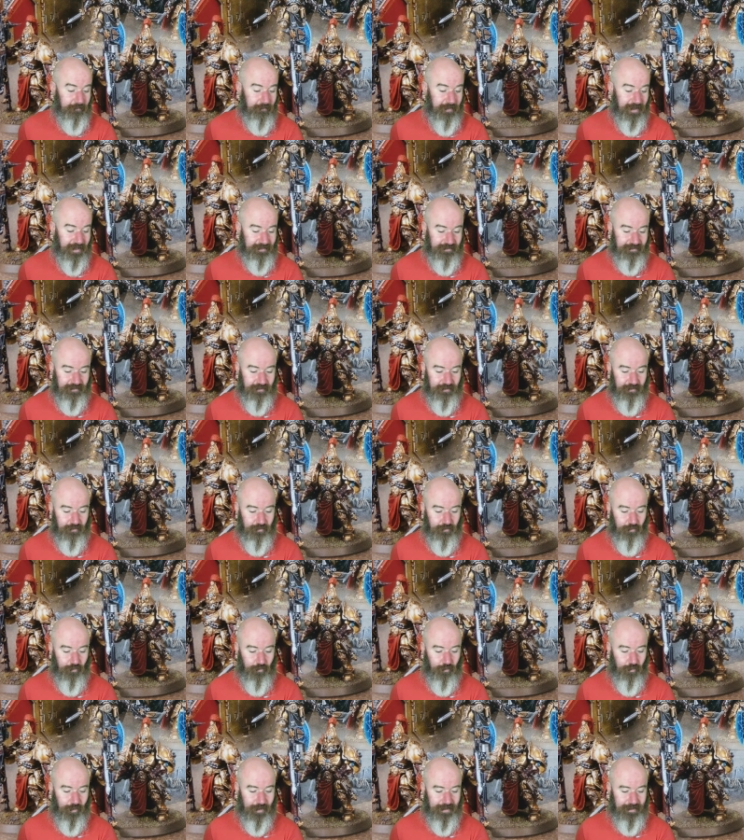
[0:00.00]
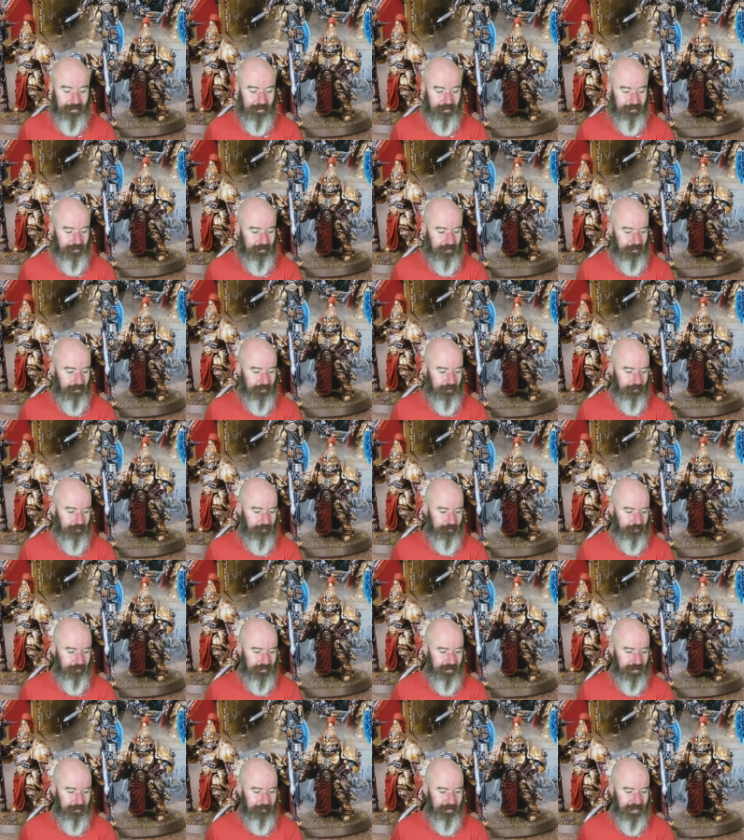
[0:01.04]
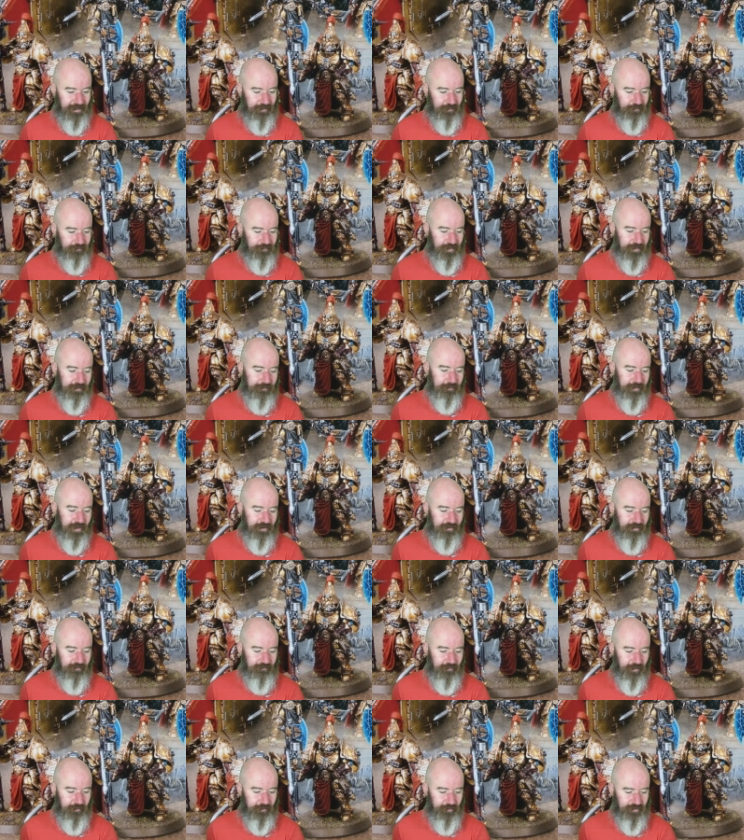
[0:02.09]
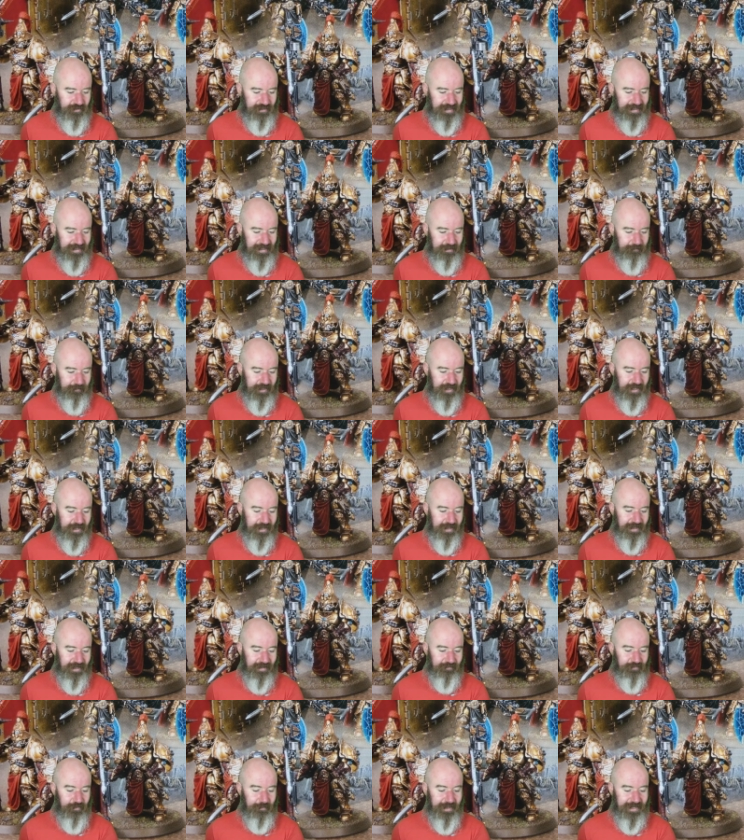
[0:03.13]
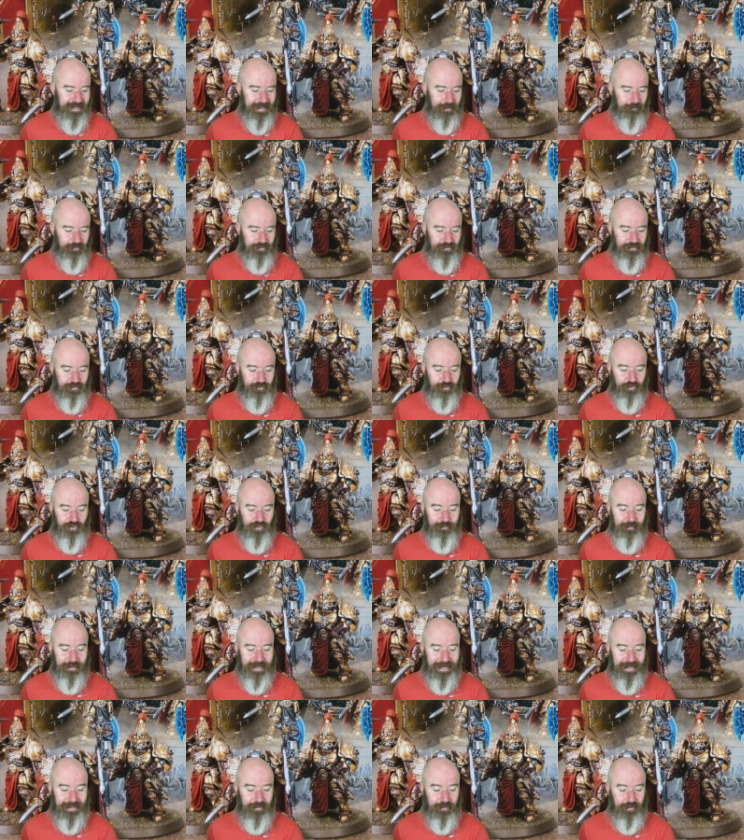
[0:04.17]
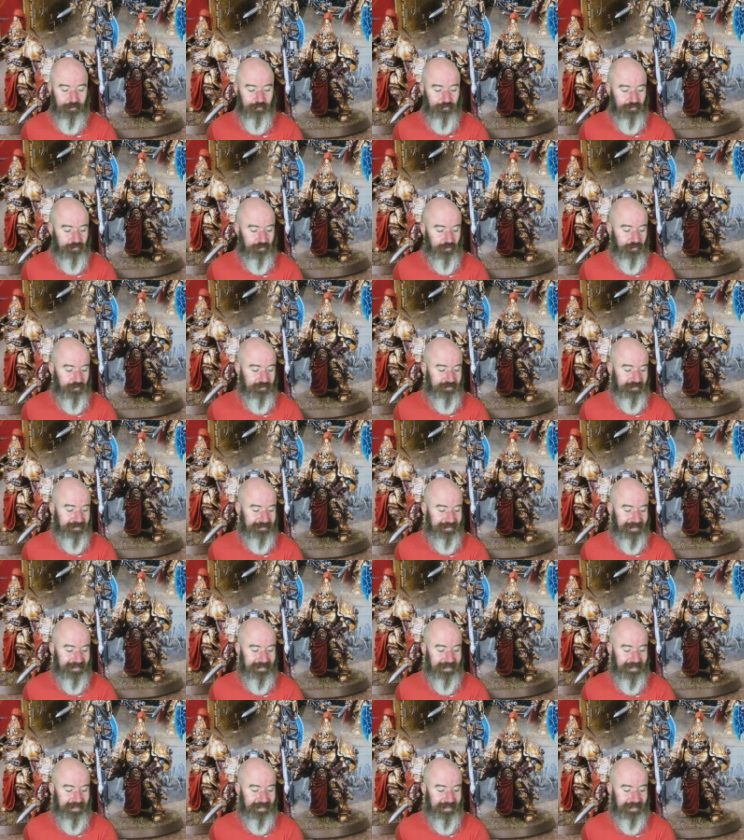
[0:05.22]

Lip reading: met with the Lord Commander of the Imperium, Rebute Gilliman. After many hours discussion behind closed doors,